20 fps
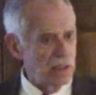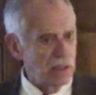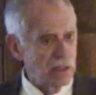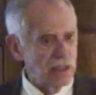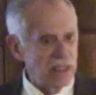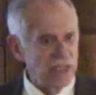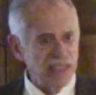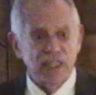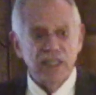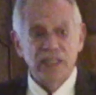
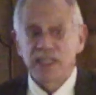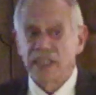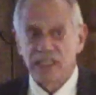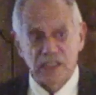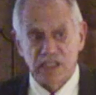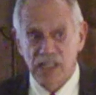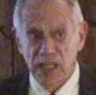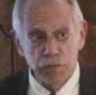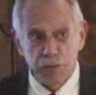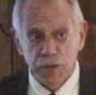They didn't
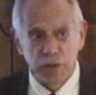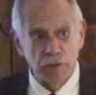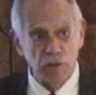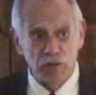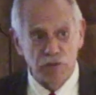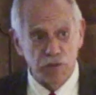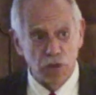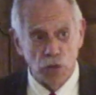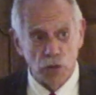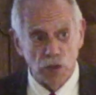accept them,
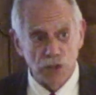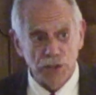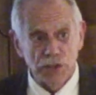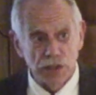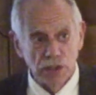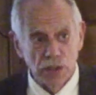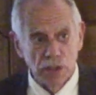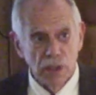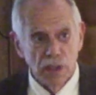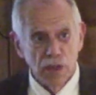of course,
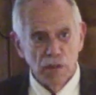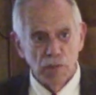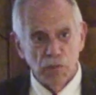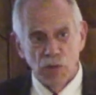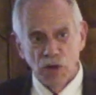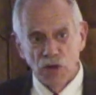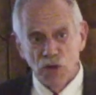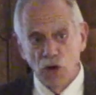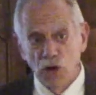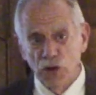
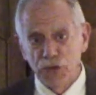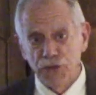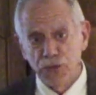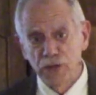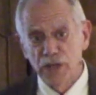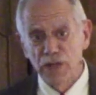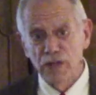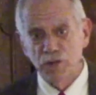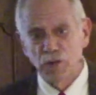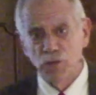but all
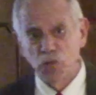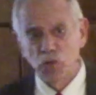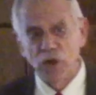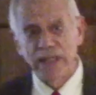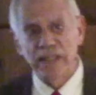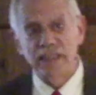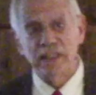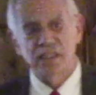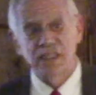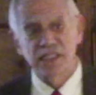three of them
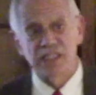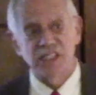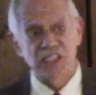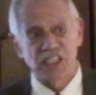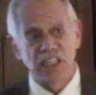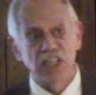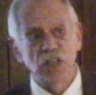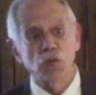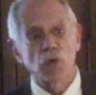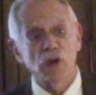waited to
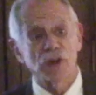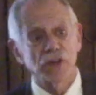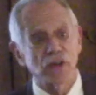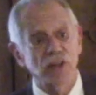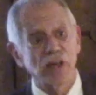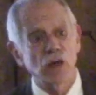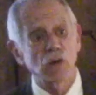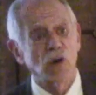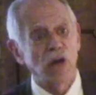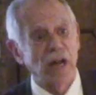see whether
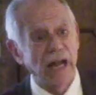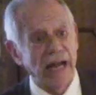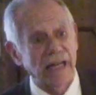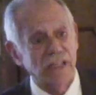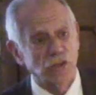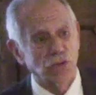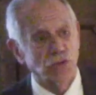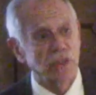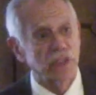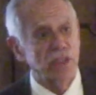they were
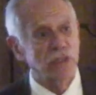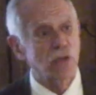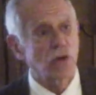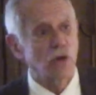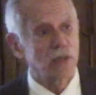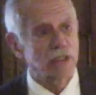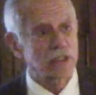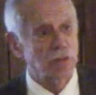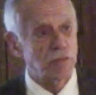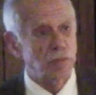actually
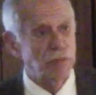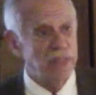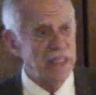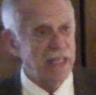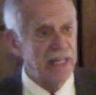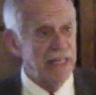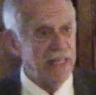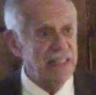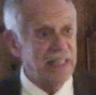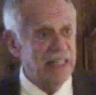going to be
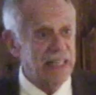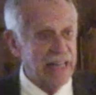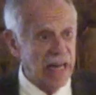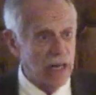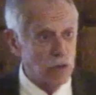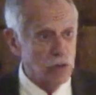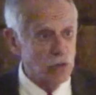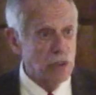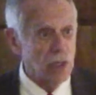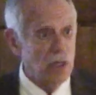handed
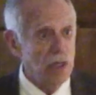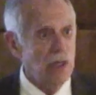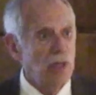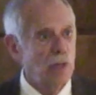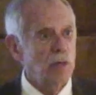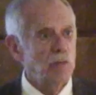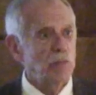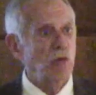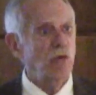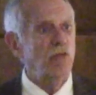out
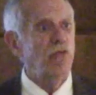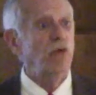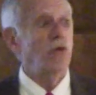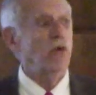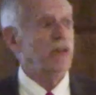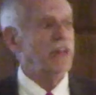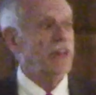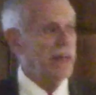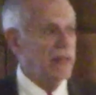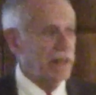
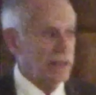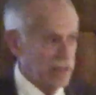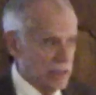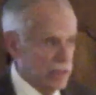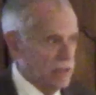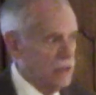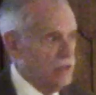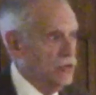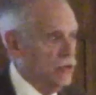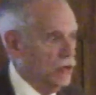before they
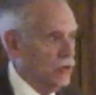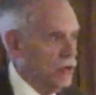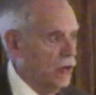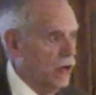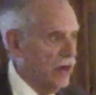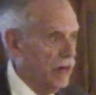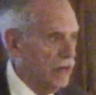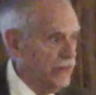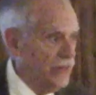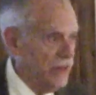took
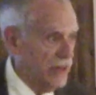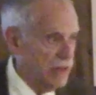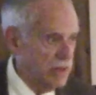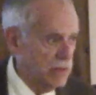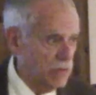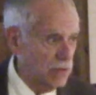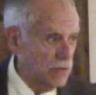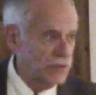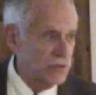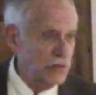off and
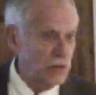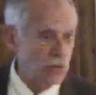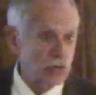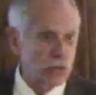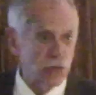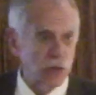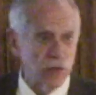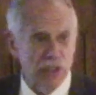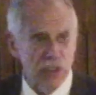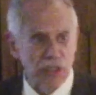
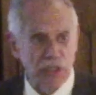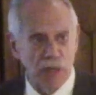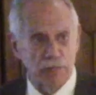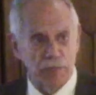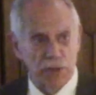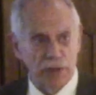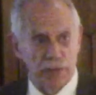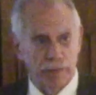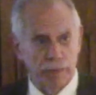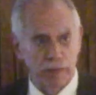refused to
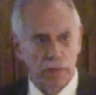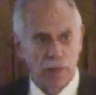accept them.